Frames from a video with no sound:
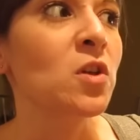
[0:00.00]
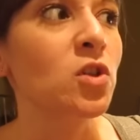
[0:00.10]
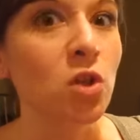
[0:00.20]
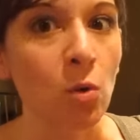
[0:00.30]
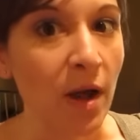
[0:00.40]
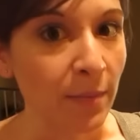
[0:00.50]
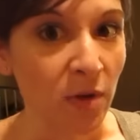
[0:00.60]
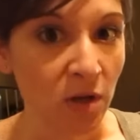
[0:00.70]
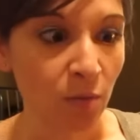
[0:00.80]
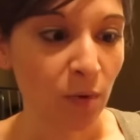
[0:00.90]
So I'm
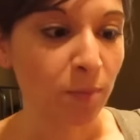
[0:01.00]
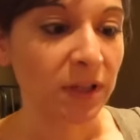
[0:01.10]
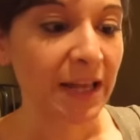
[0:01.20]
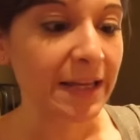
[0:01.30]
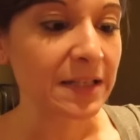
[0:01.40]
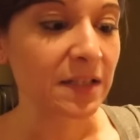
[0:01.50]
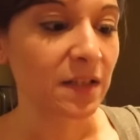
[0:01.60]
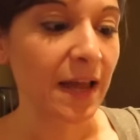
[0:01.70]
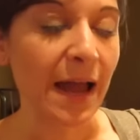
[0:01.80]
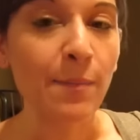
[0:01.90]
going to replace
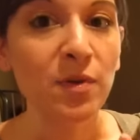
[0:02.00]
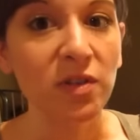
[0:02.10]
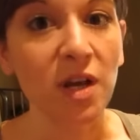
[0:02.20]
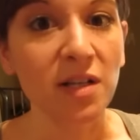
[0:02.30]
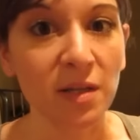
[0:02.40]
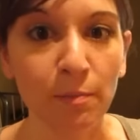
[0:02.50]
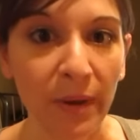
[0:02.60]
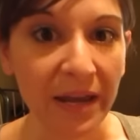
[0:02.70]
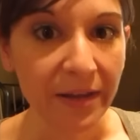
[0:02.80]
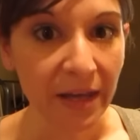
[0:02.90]
the applesauce in
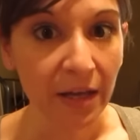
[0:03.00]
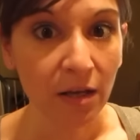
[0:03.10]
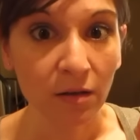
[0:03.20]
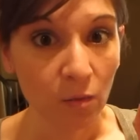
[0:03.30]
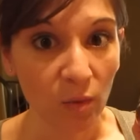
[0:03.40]
baking